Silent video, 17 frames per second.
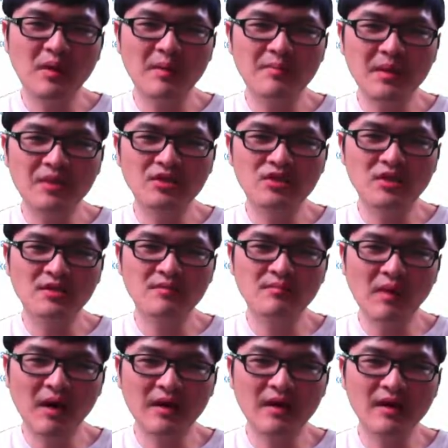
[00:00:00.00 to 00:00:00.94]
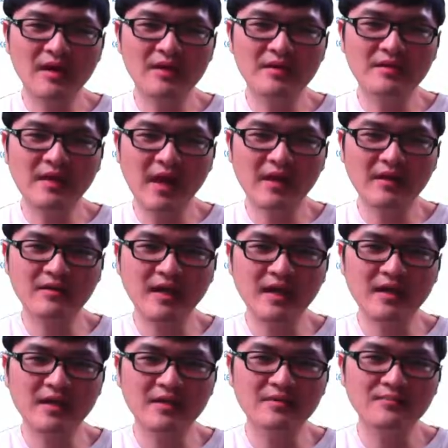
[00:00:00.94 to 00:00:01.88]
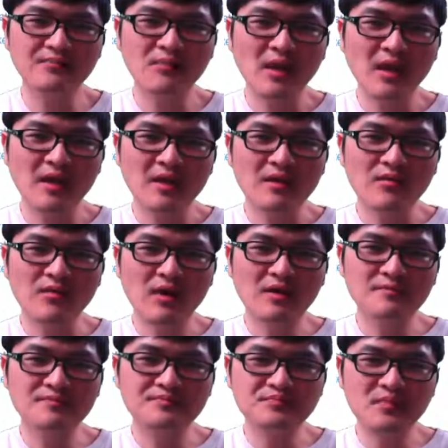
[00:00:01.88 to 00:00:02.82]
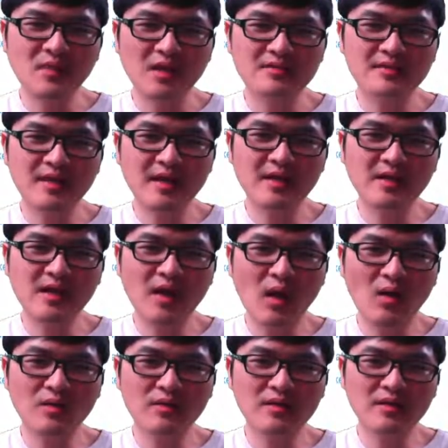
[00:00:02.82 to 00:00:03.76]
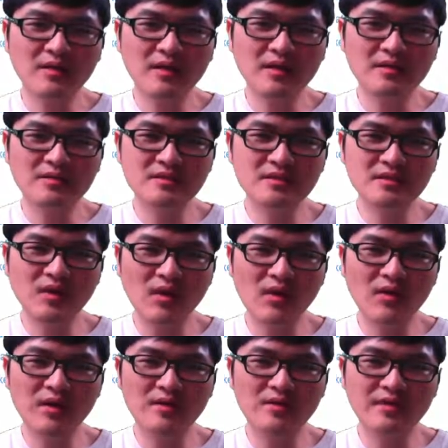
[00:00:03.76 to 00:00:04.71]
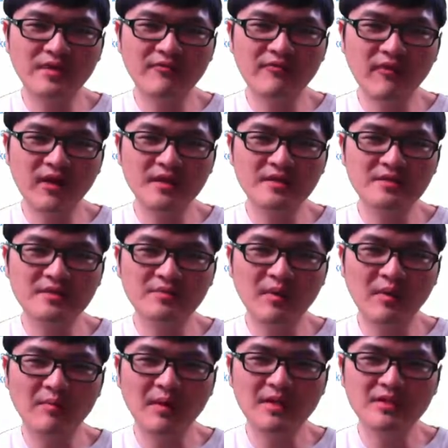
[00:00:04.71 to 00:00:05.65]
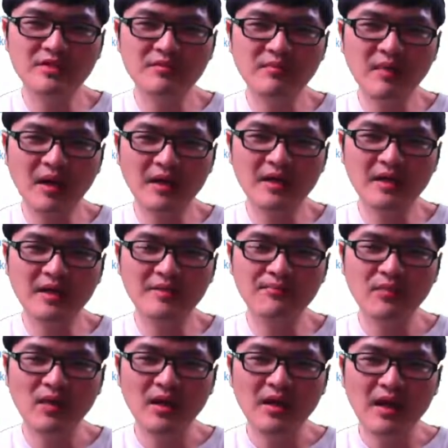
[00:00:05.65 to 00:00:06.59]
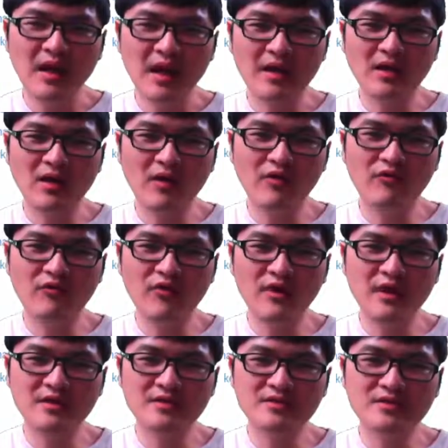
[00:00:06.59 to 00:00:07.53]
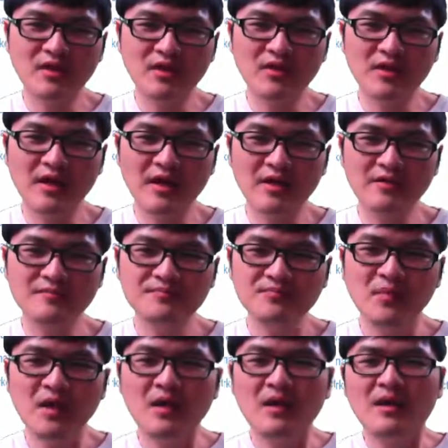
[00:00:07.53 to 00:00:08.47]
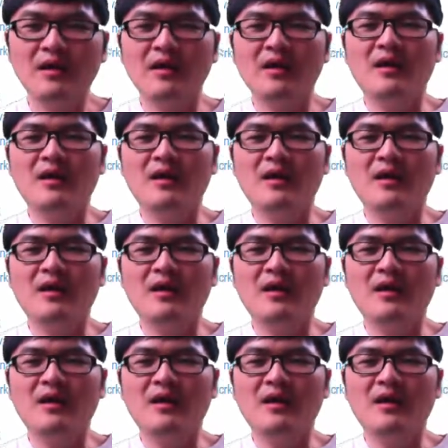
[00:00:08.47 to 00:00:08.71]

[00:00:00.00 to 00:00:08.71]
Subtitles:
Use permission marketing technique. Well, say Golden coined the phrase permission marketing and offer his soul here.